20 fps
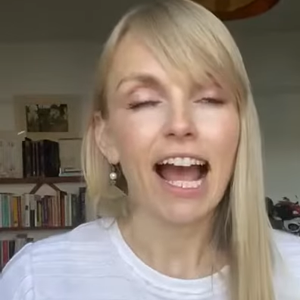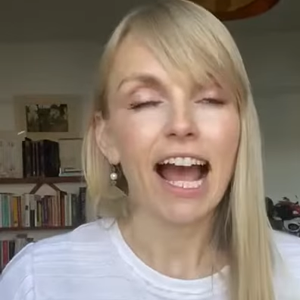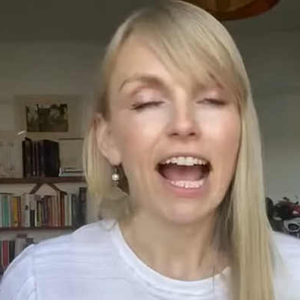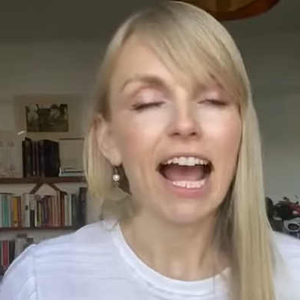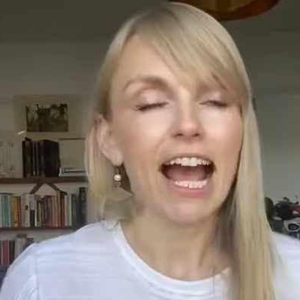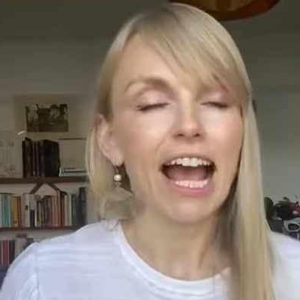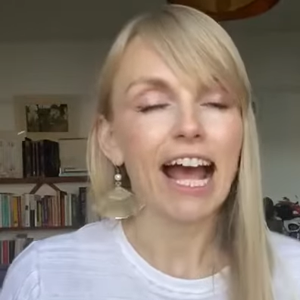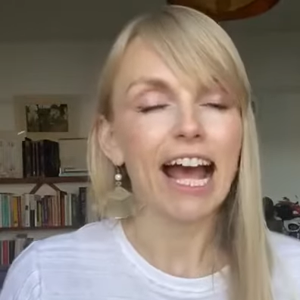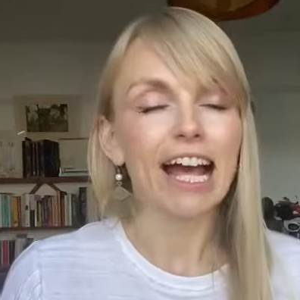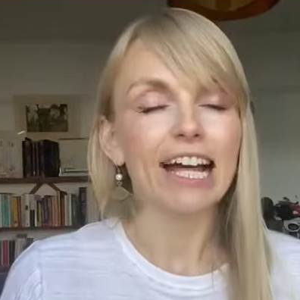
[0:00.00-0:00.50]

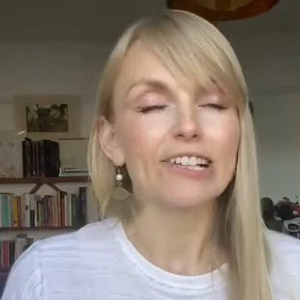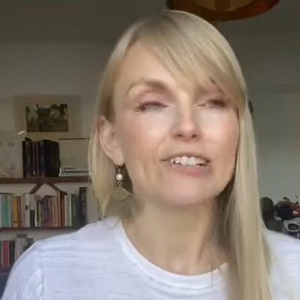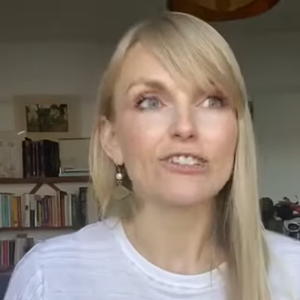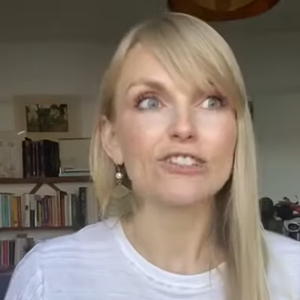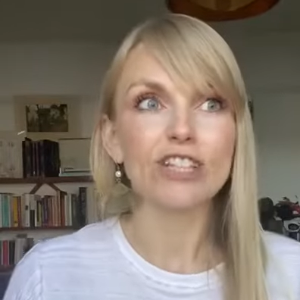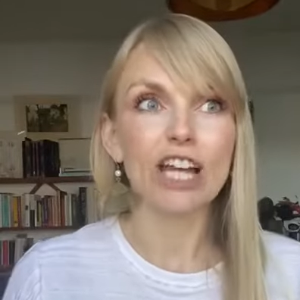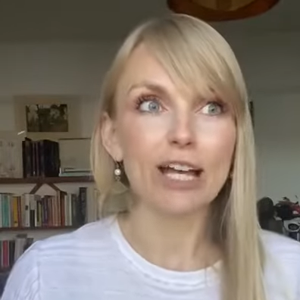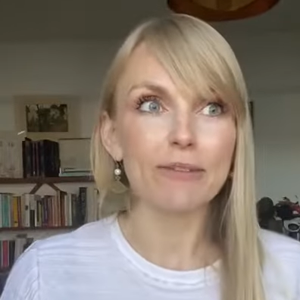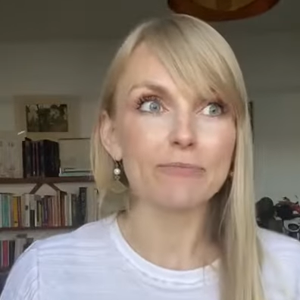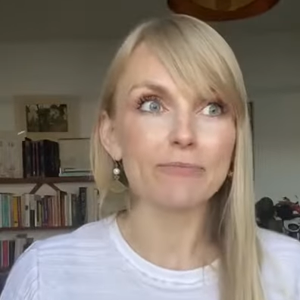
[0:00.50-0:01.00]
and
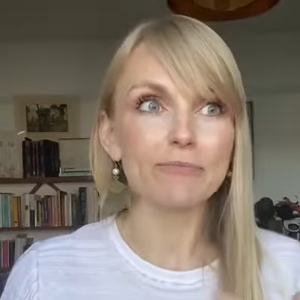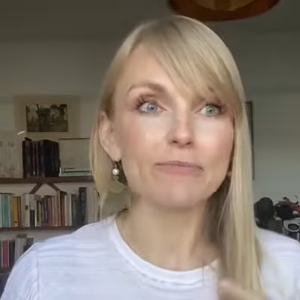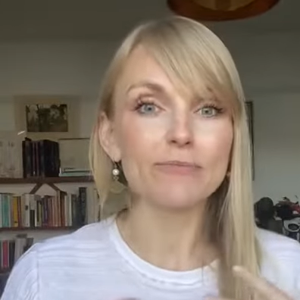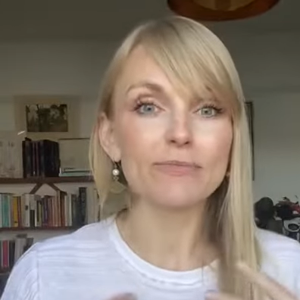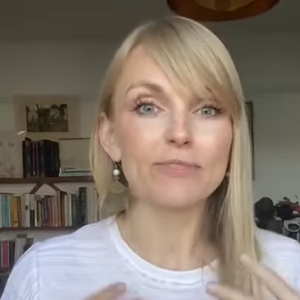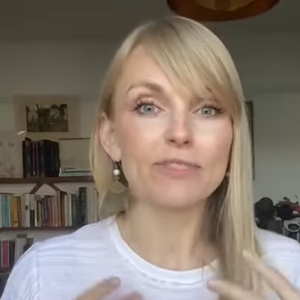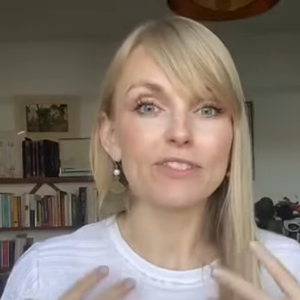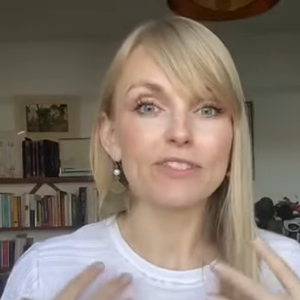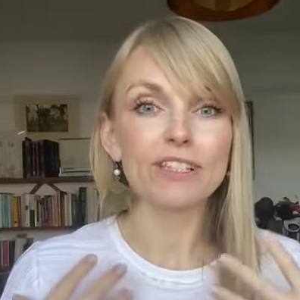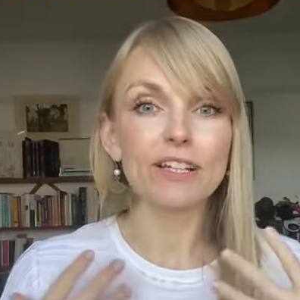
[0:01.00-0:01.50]

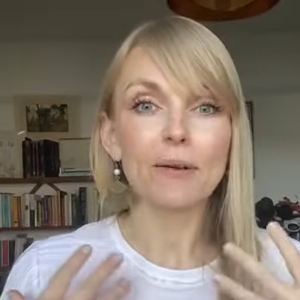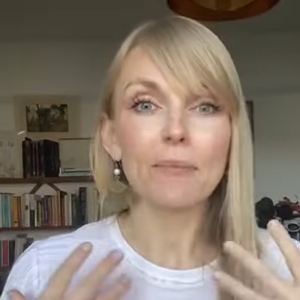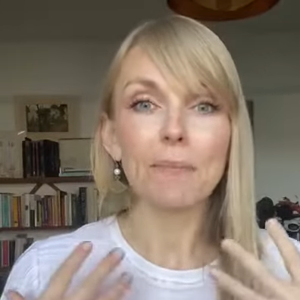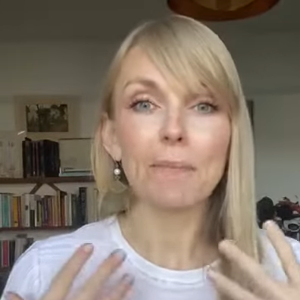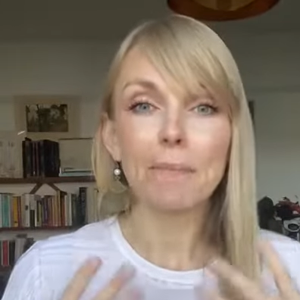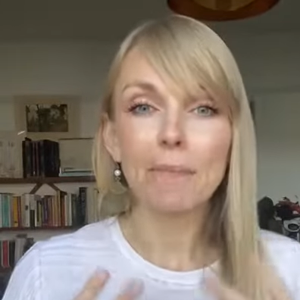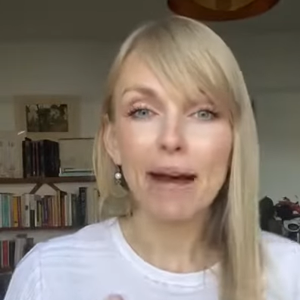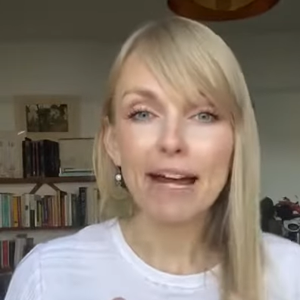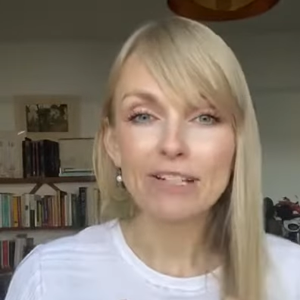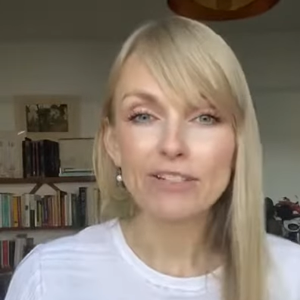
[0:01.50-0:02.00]
Jem's
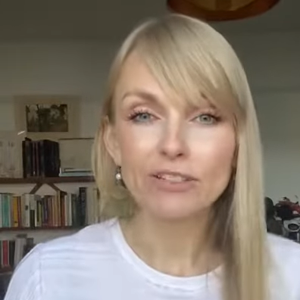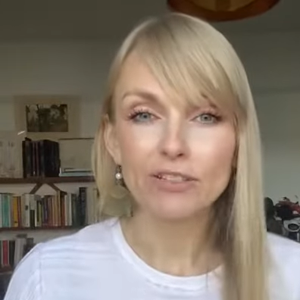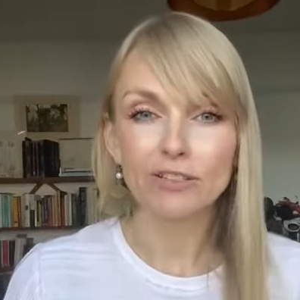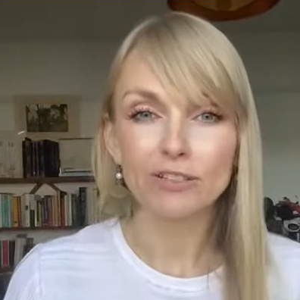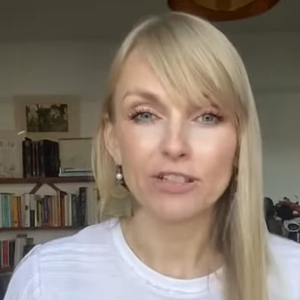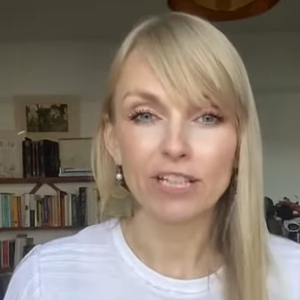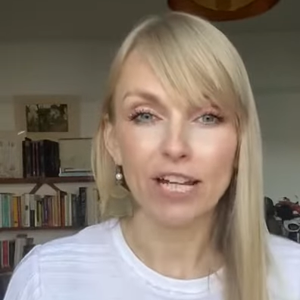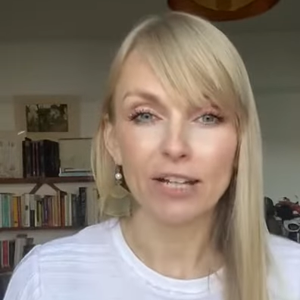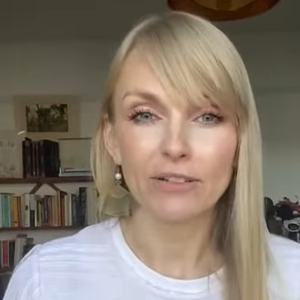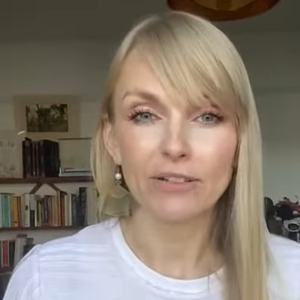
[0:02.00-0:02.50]

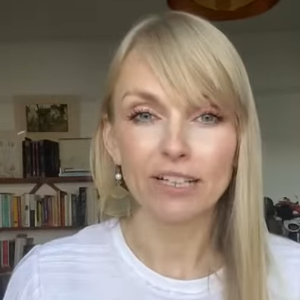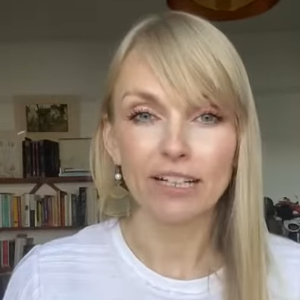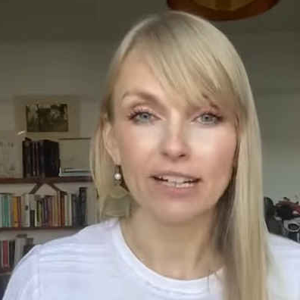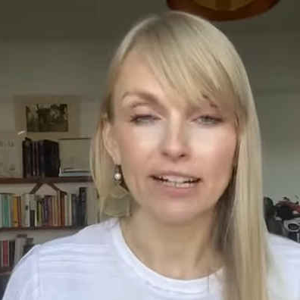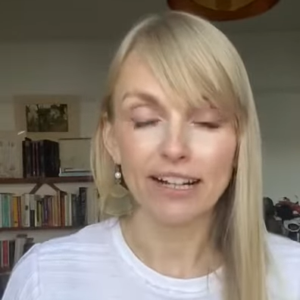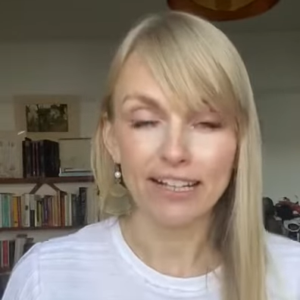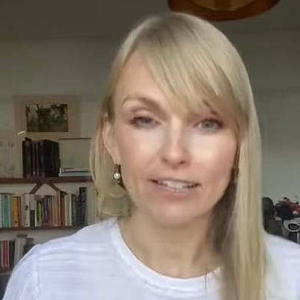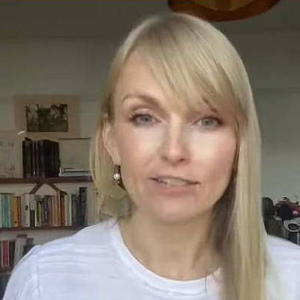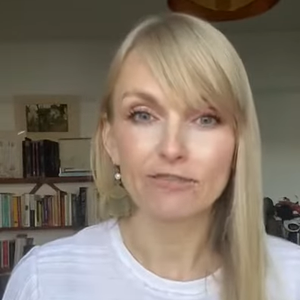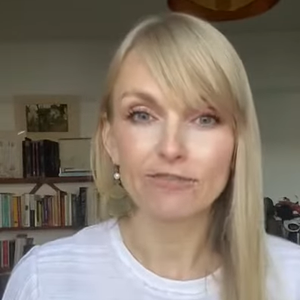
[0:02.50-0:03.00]
magical yoga,
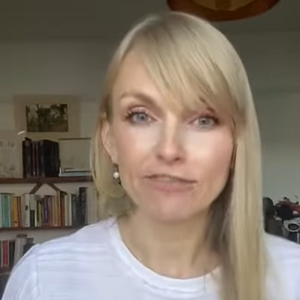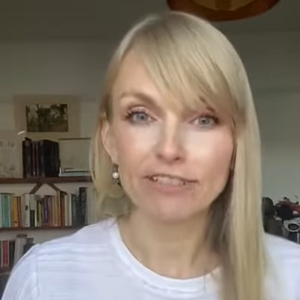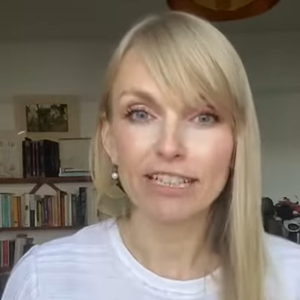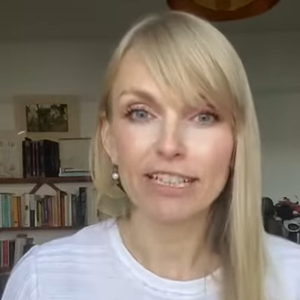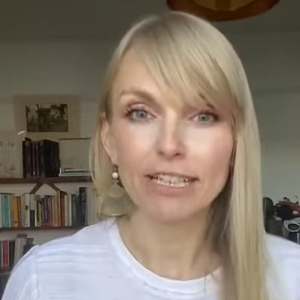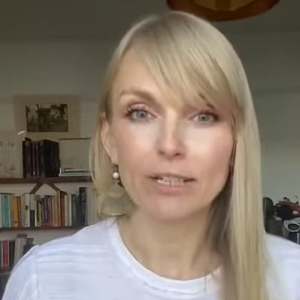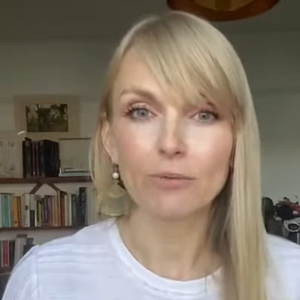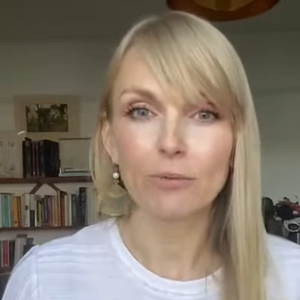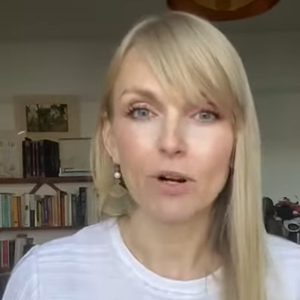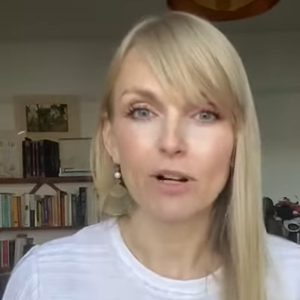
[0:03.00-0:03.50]
and it
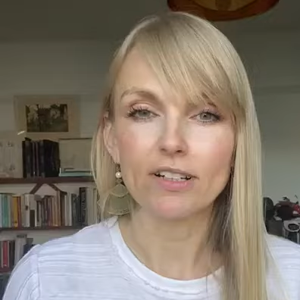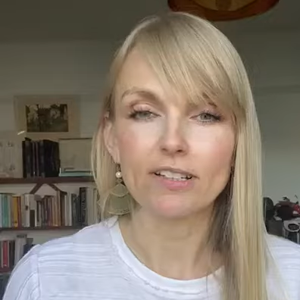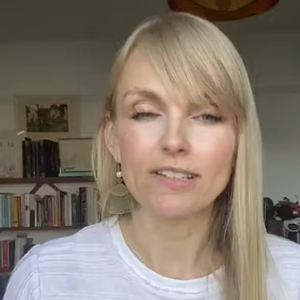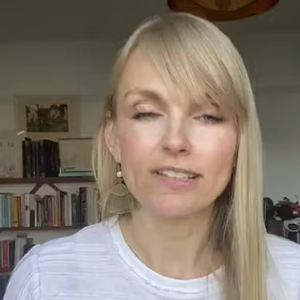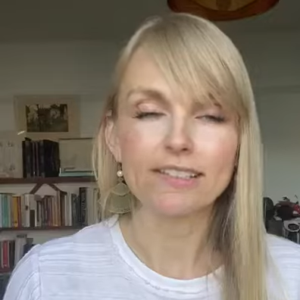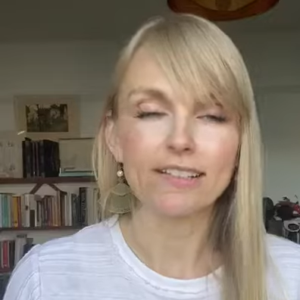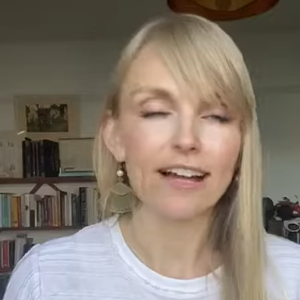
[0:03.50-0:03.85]
really was.